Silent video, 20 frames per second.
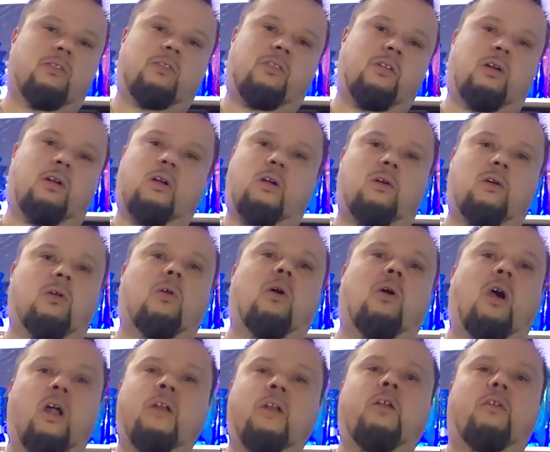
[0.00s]
They're
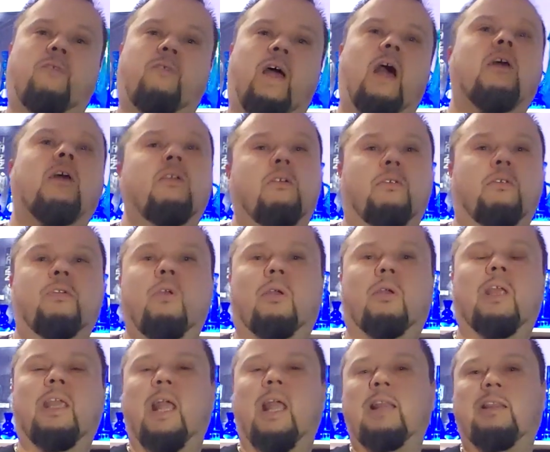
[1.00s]
undervalued. You
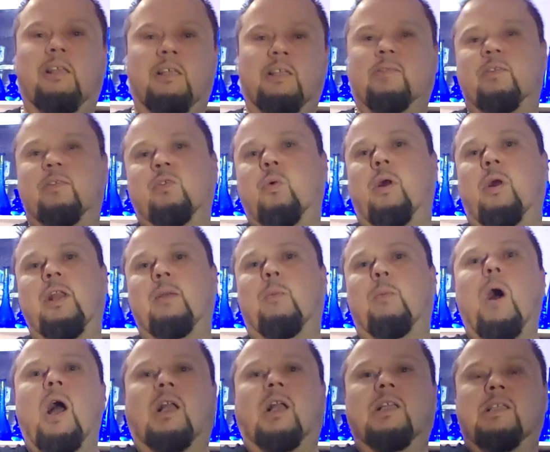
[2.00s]
can get these for twenty
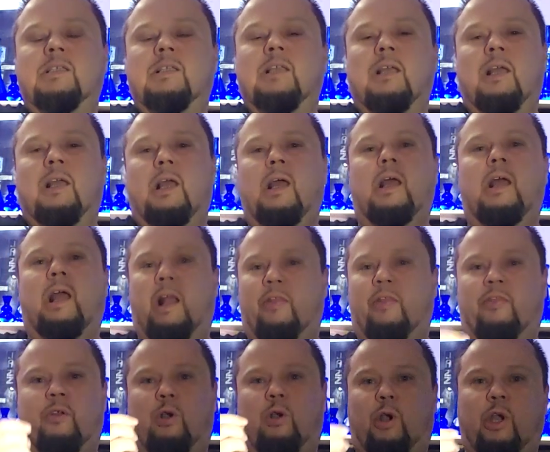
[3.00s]
bucks.
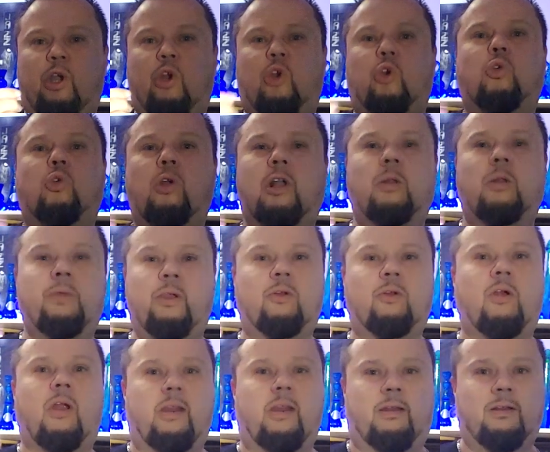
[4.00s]
They're incredibly
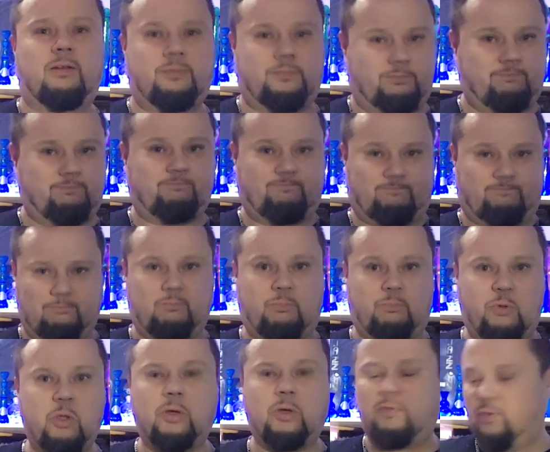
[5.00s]
great.
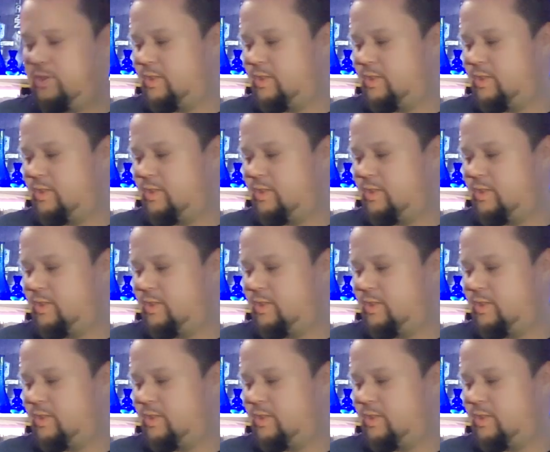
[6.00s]
Beautiful